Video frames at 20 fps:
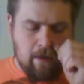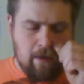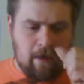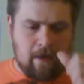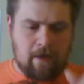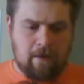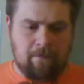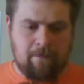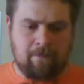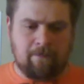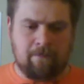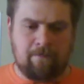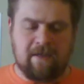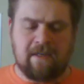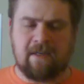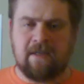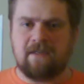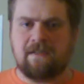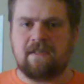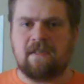um,
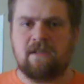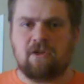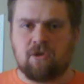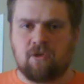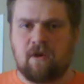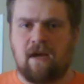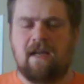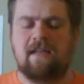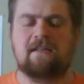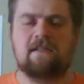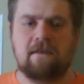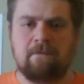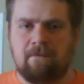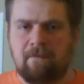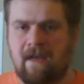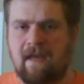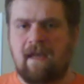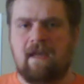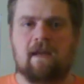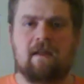because they tried to
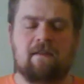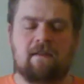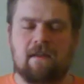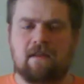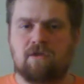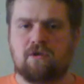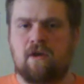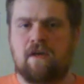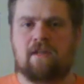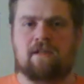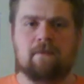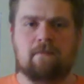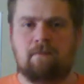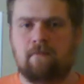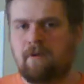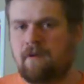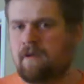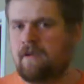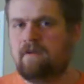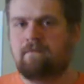make they tried to
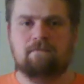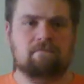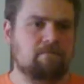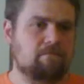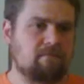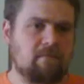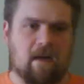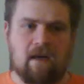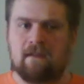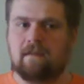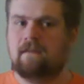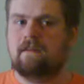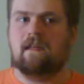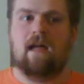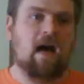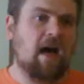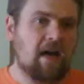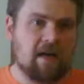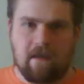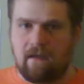put a
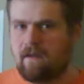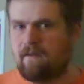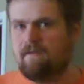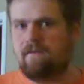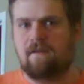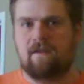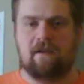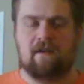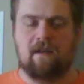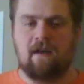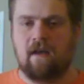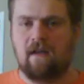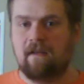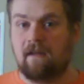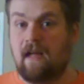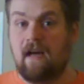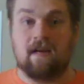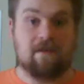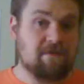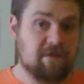lot of the a
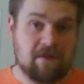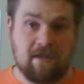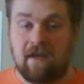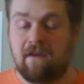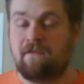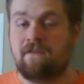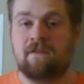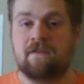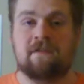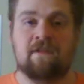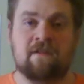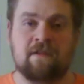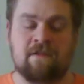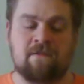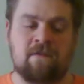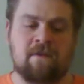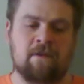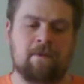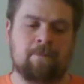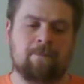lot of stuff into
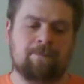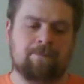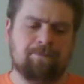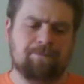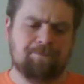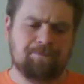this film.